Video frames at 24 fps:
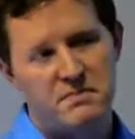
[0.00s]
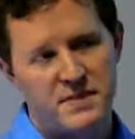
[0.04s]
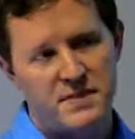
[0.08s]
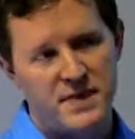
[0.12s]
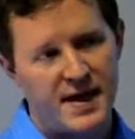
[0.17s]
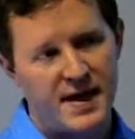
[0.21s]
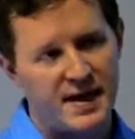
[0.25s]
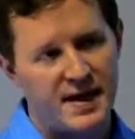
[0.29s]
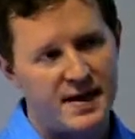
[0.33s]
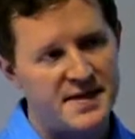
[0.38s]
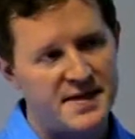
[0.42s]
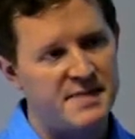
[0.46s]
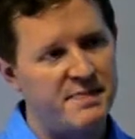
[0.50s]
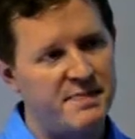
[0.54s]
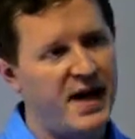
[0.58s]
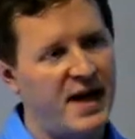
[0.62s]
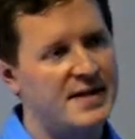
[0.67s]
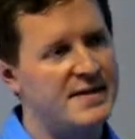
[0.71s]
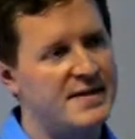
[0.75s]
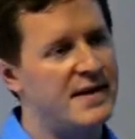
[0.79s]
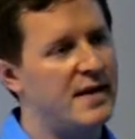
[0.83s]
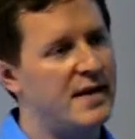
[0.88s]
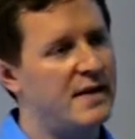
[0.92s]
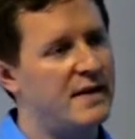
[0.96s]
They can
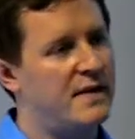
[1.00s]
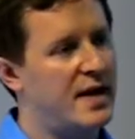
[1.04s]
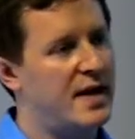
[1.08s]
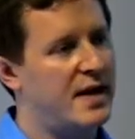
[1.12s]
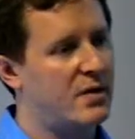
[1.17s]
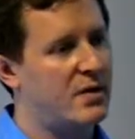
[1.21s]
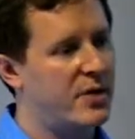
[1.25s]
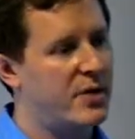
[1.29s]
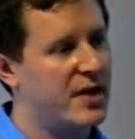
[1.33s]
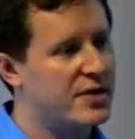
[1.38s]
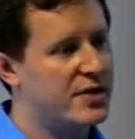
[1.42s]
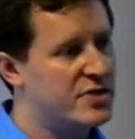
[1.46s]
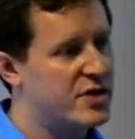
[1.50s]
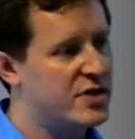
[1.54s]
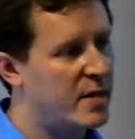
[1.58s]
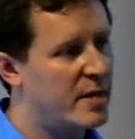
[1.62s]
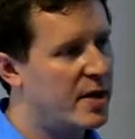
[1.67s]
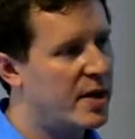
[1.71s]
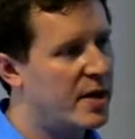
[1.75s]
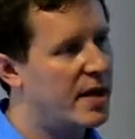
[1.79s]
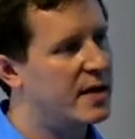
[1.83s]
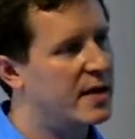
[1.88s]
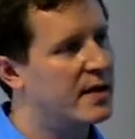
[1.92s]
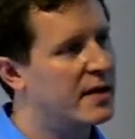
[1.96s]
inspect it, they can
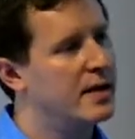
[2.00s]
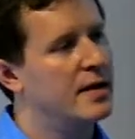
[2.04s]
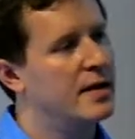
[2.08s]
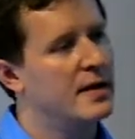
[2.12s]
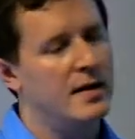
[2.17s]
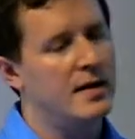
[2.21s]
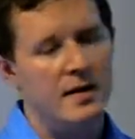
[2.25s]
redistribute it,